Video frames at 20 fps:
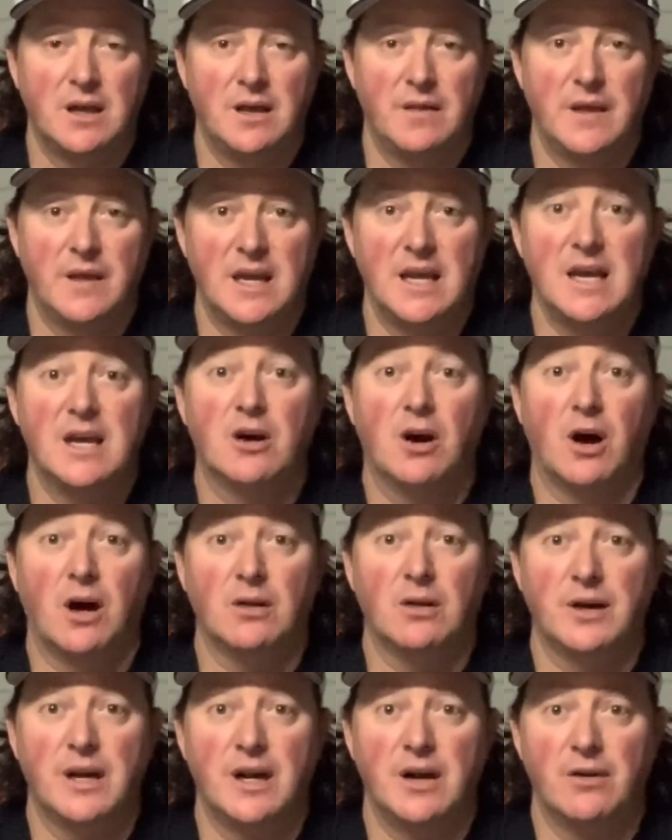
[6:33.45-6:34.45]

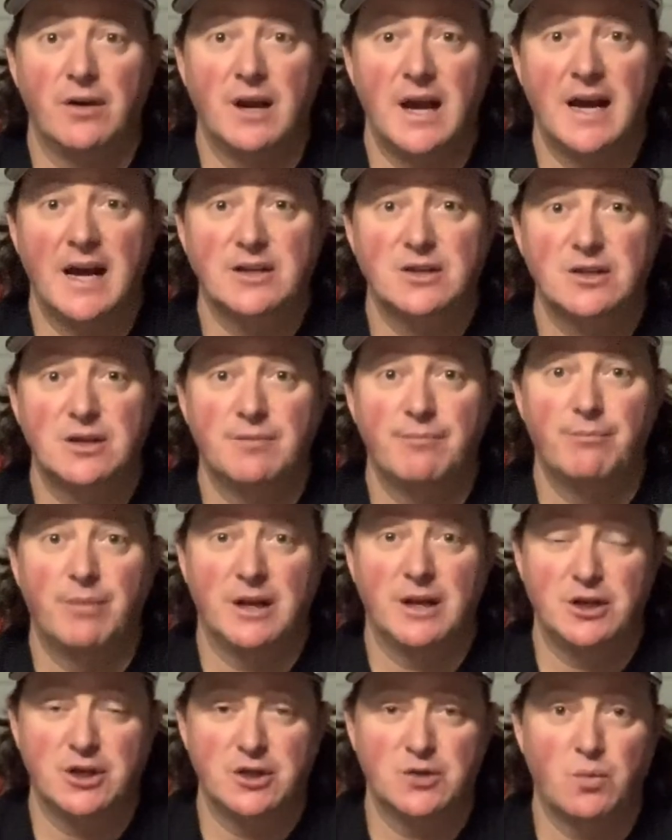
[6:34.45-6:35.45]
e-collar here next,
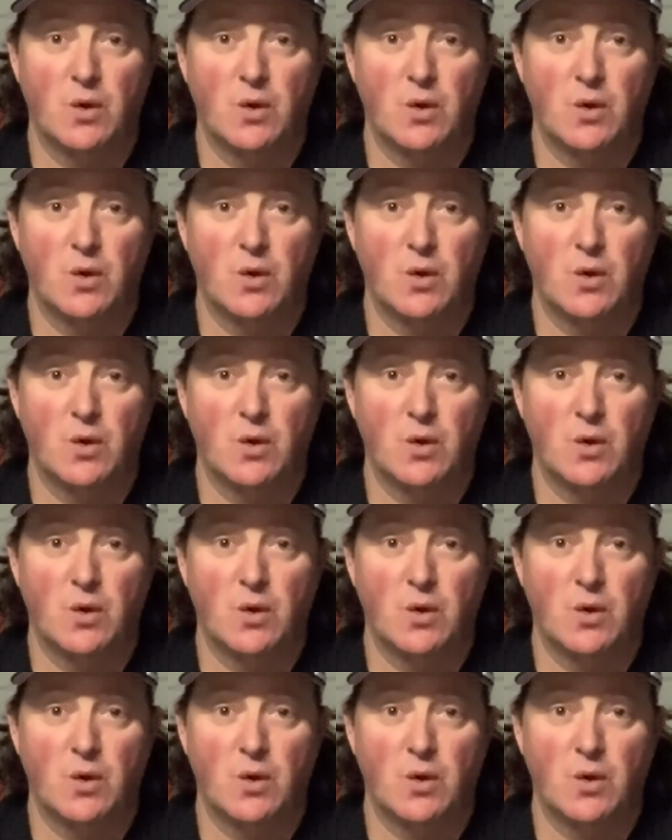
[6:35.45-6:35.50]
but just